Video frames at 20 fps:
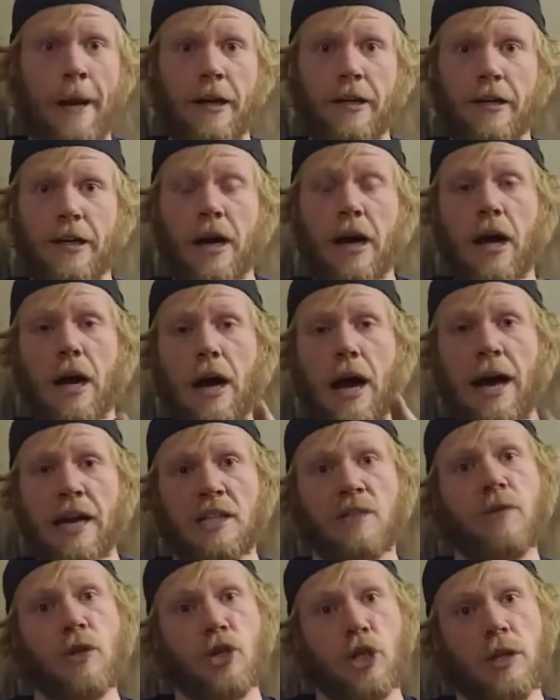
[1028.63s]
and
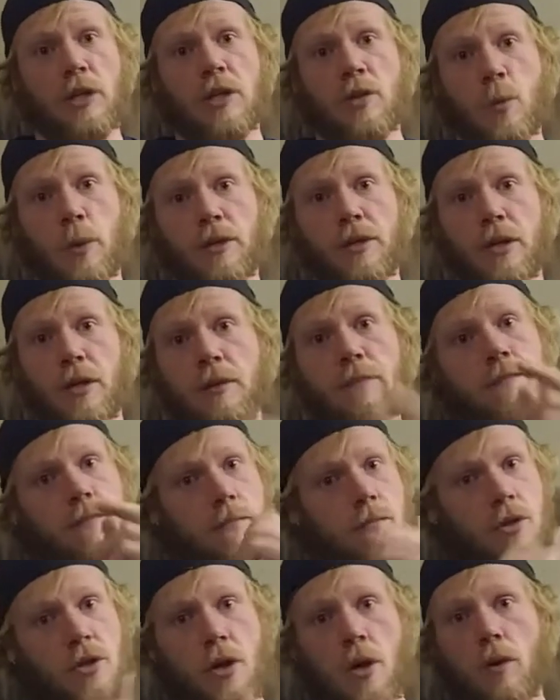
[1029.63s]
ice fishing this winter.
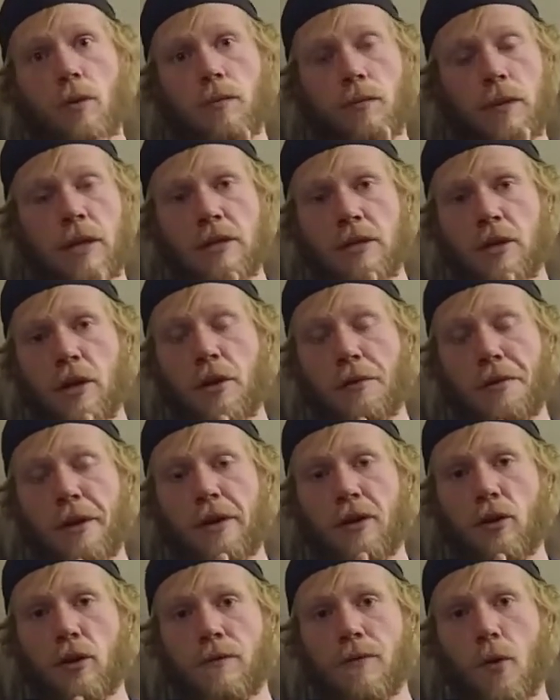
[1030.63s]
So that's another
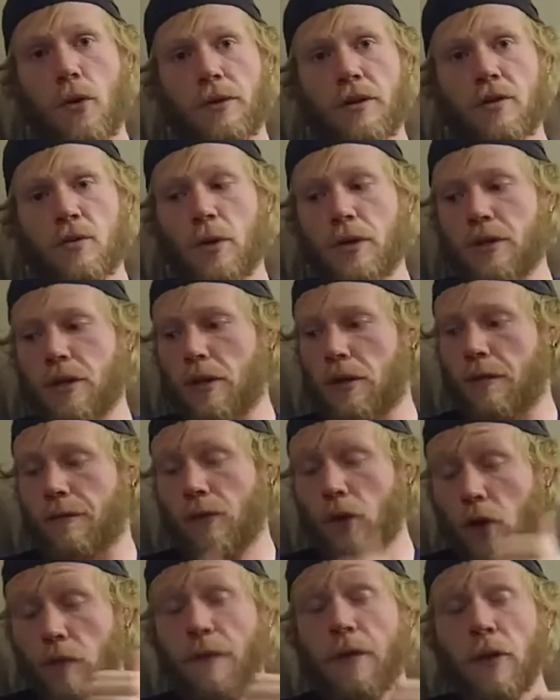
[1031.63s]
thing to look forward to
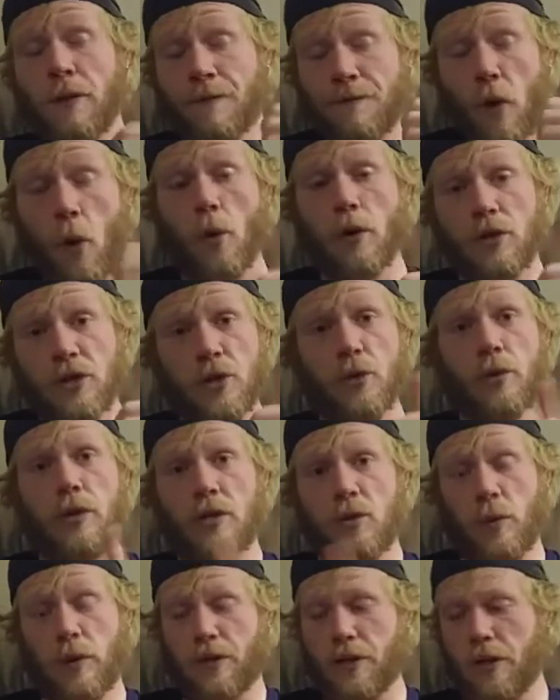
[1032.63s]

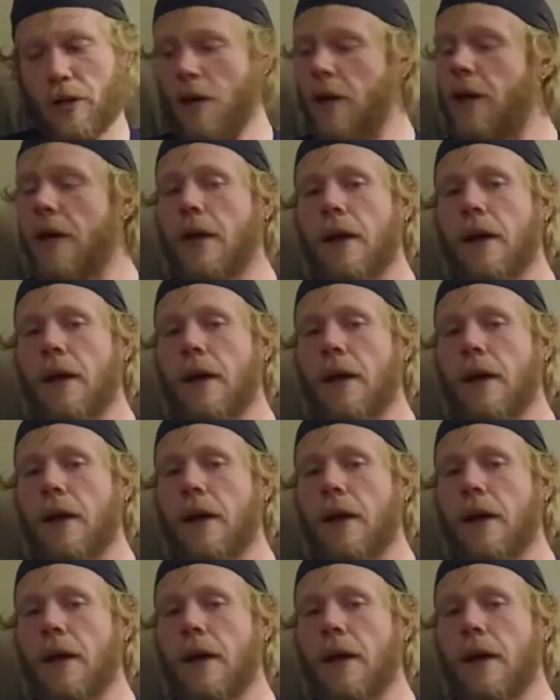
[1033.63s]
this winter.